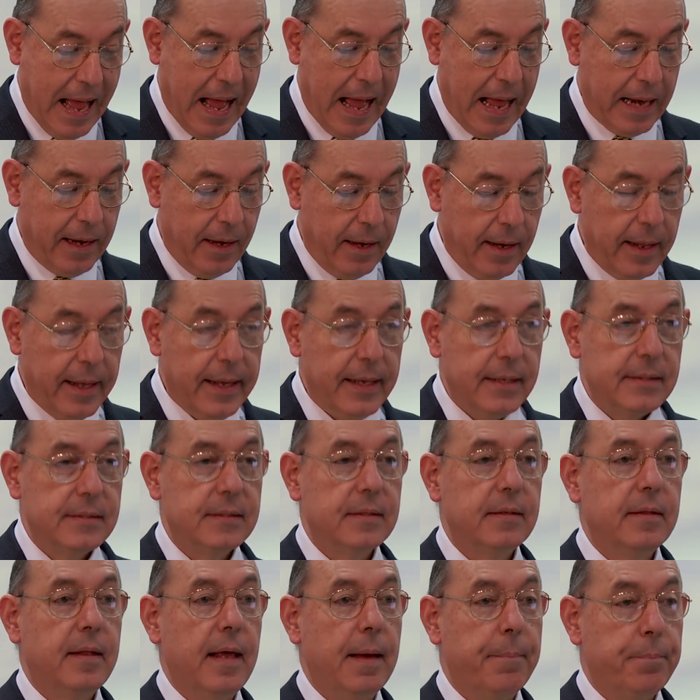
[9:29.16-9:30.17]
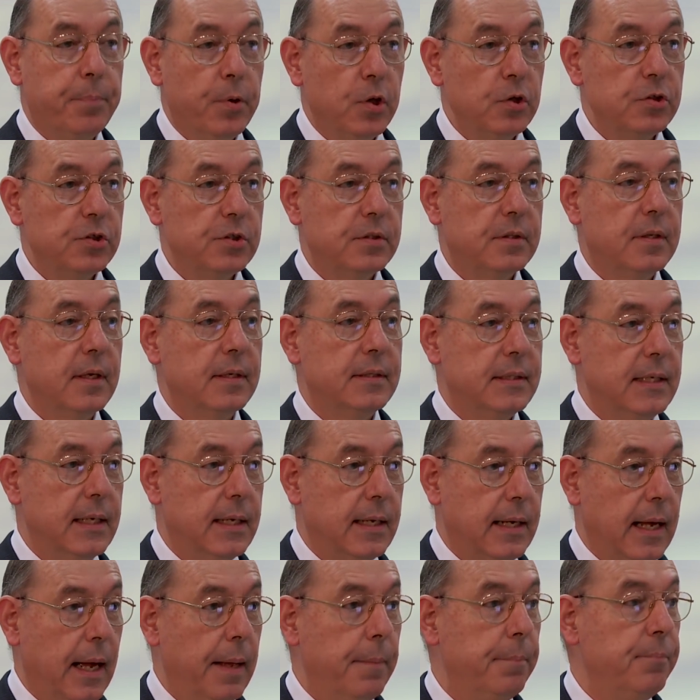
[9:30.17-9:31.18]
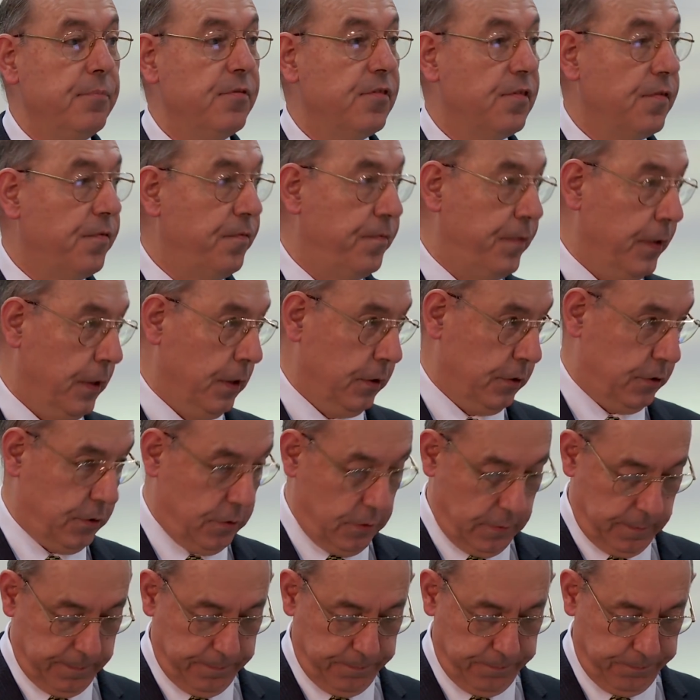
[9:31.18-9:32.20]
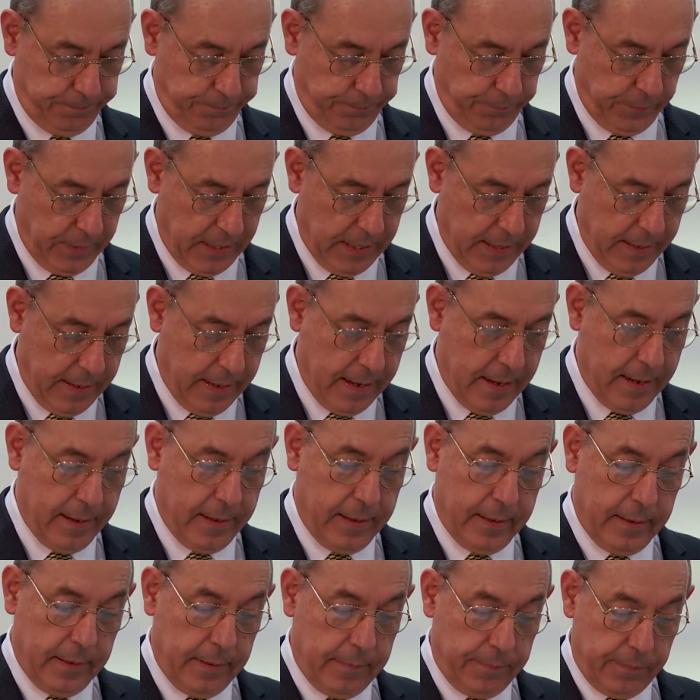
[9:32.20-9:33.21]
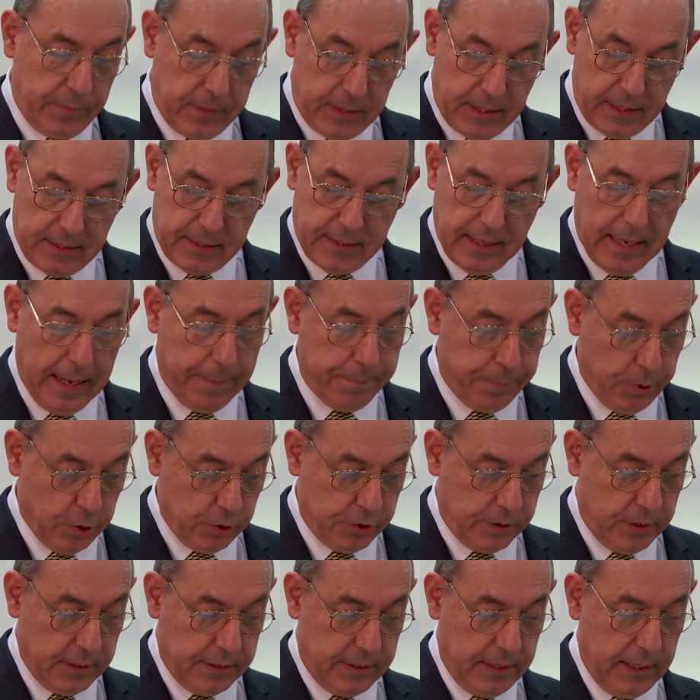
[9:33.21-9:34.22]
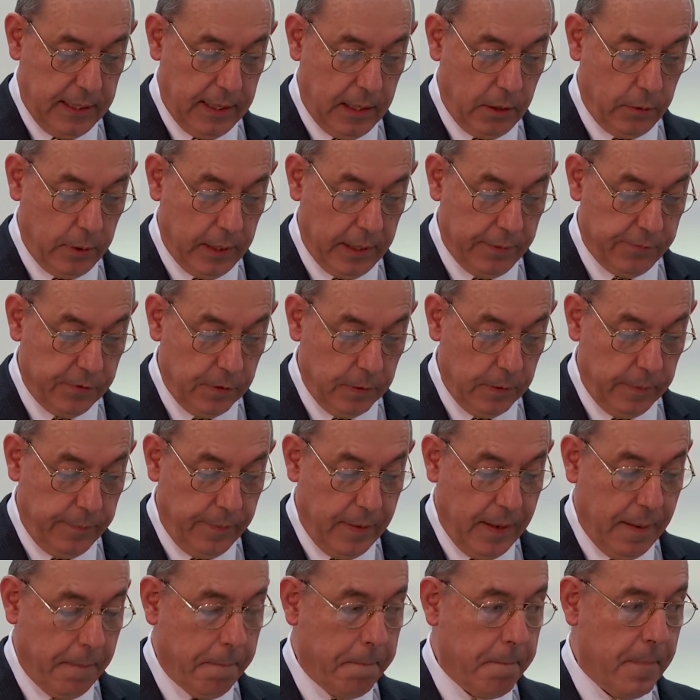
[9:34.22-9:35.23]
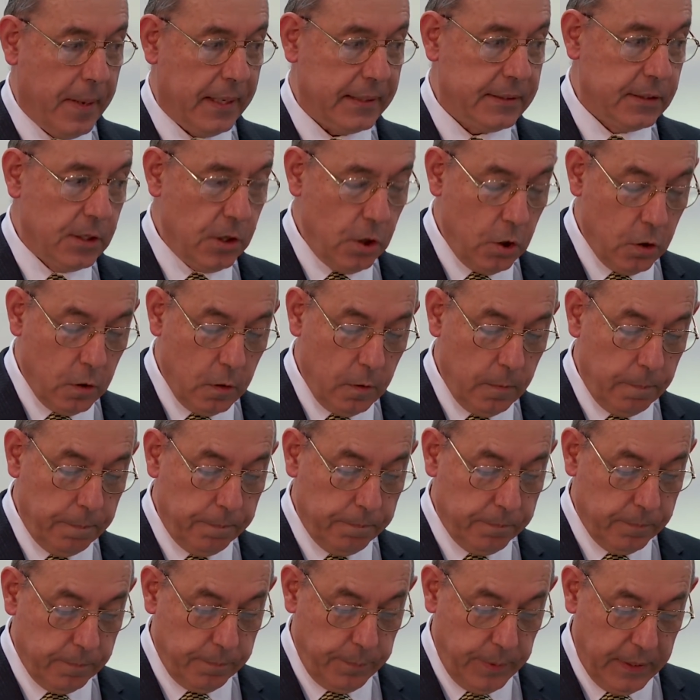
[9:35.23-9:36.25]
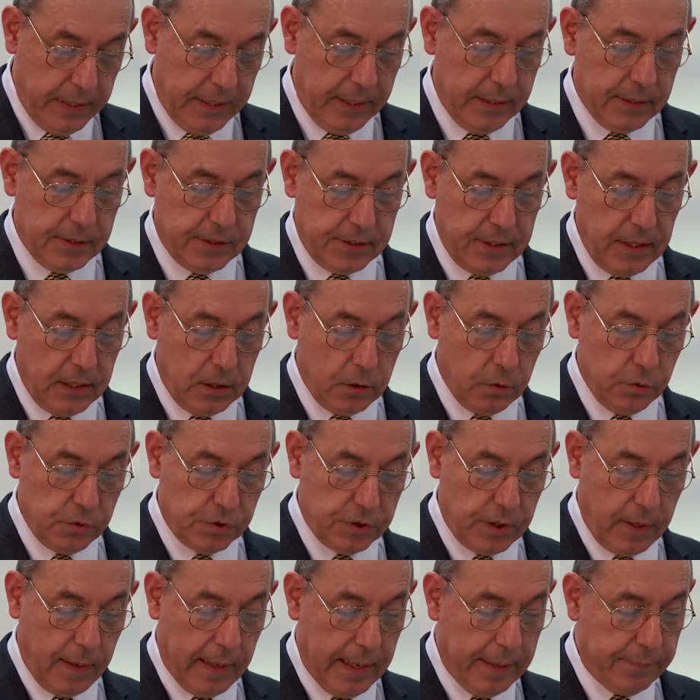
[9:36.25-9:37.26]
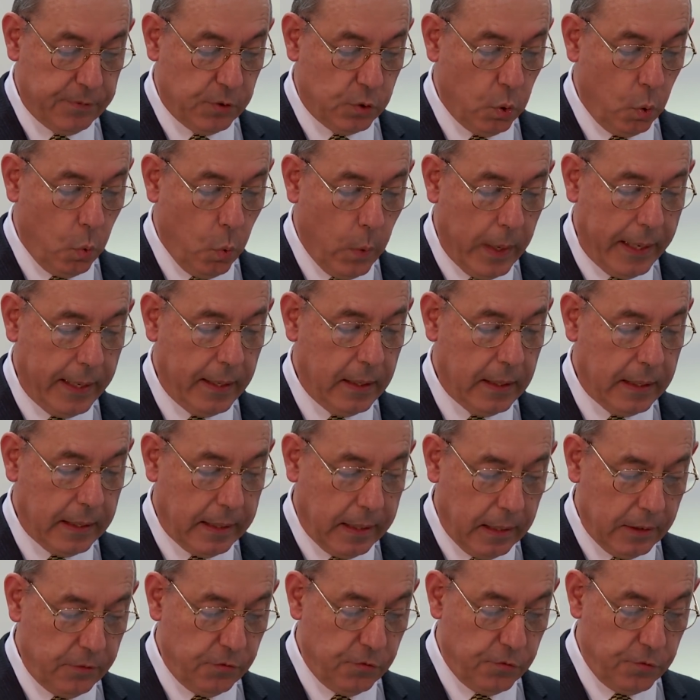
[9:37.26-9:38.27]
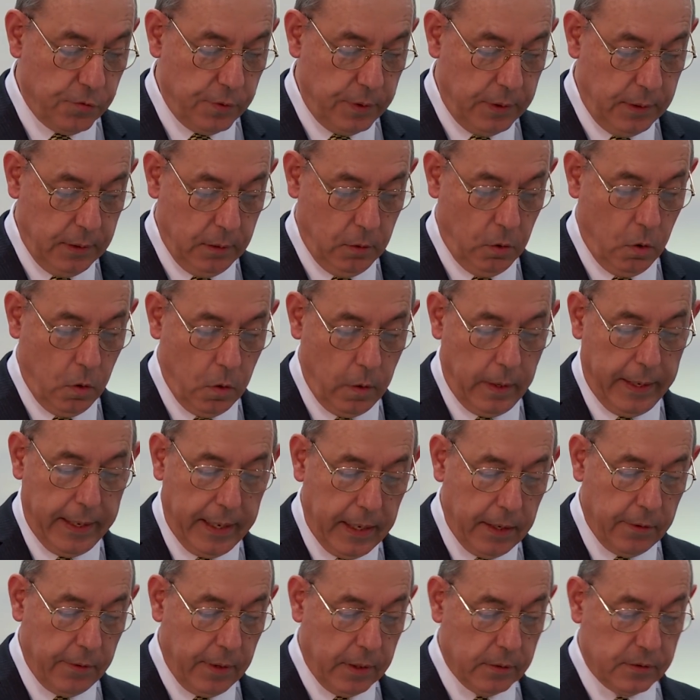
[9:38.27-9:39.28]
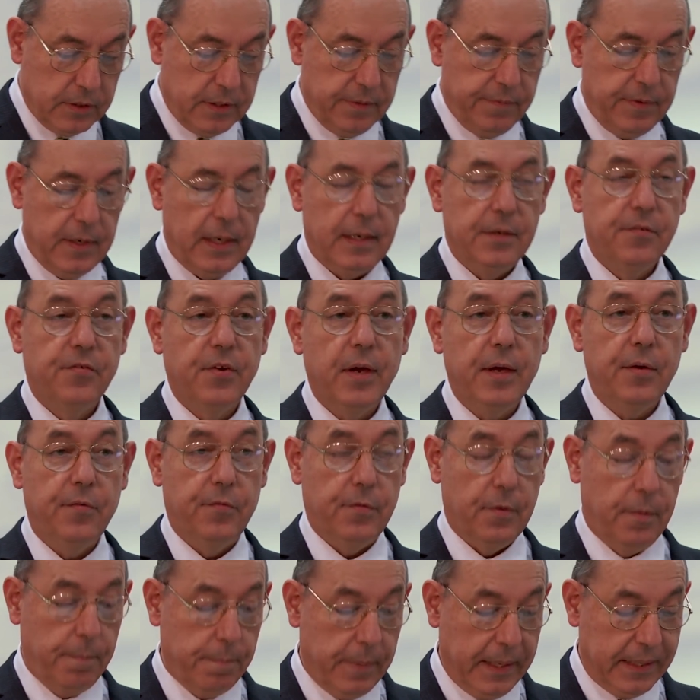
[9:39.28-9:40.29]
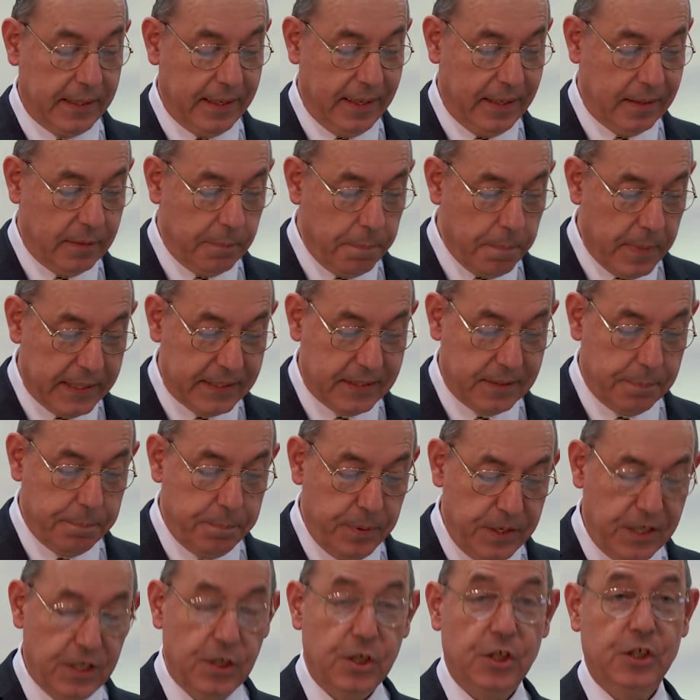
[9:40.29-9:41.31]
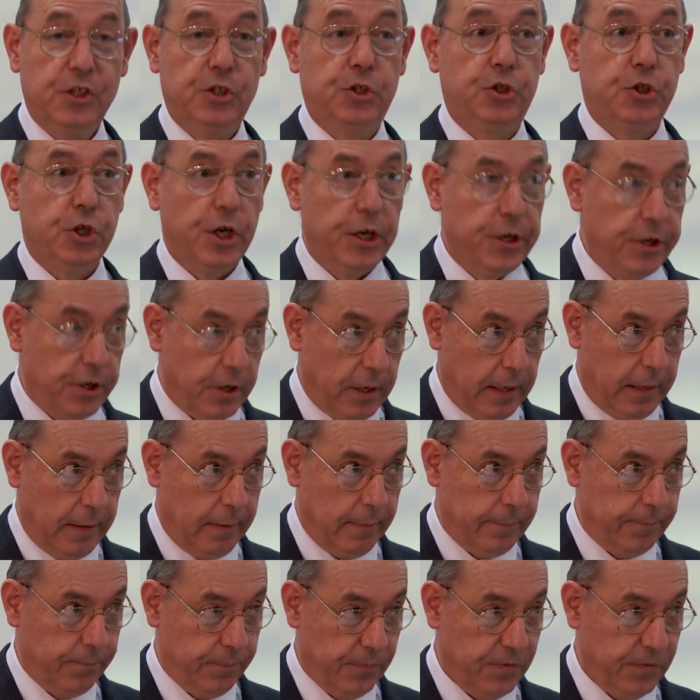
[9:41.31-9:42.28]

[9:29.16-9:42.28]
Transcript: unless the apostasy comes first. This apostasy, however, must not be circumscribed to one country or area of civilization, but it must be general